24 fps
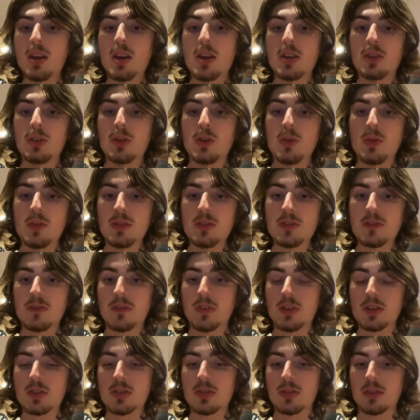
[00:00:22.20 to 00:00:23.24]
Newton's
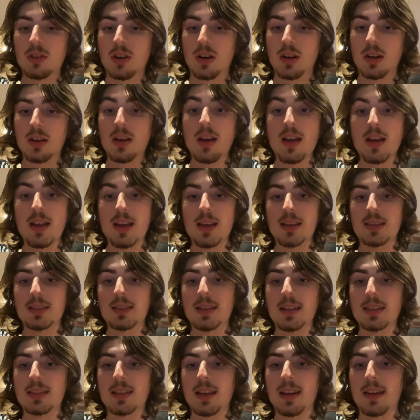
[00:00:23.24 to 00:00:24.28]
first law
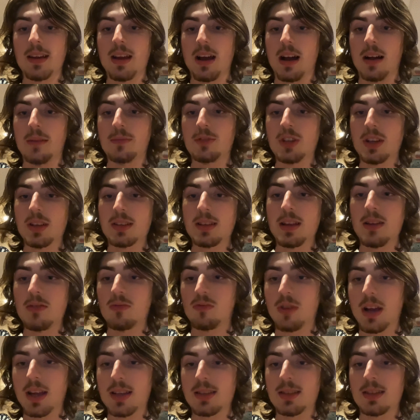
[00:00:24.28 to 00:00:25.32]
states that an object at
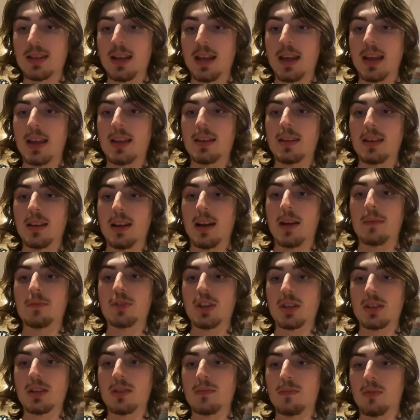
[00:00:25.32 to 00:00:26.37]
rest and an
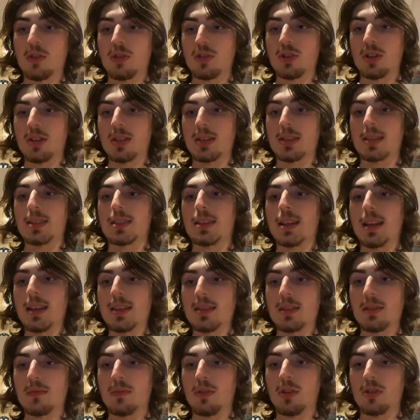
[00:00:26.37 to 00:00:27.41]
object in motion stays
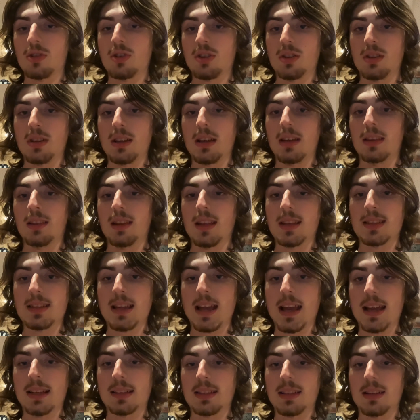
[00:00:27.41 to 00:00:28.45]
in motion unless
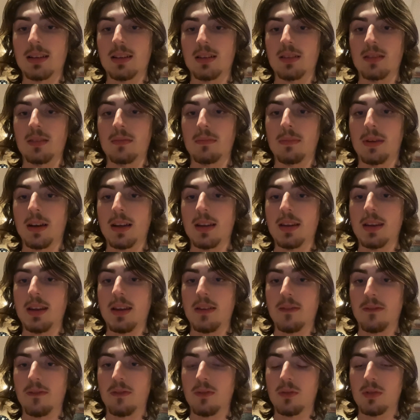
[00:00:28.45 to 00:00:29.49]
acted on by a net
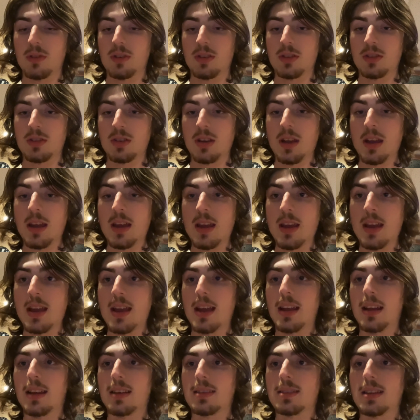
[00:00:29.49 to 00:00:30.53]
force.
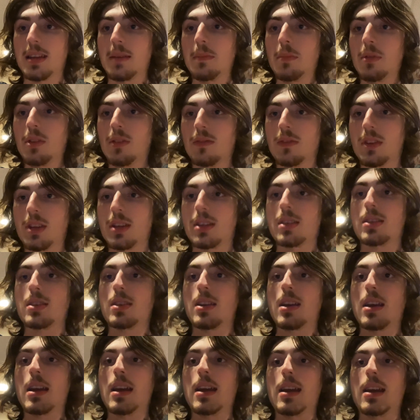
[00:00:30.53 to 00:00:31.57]
An example of this
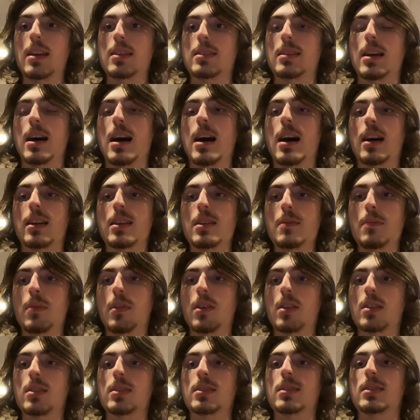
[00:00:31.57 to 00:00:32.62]
is a hockey
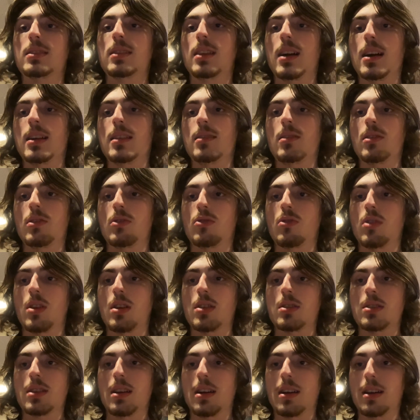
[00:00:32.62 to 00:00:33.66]
puck sliding
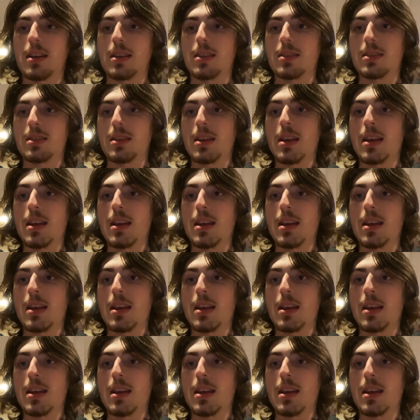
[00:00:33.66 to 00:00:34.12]
across ice.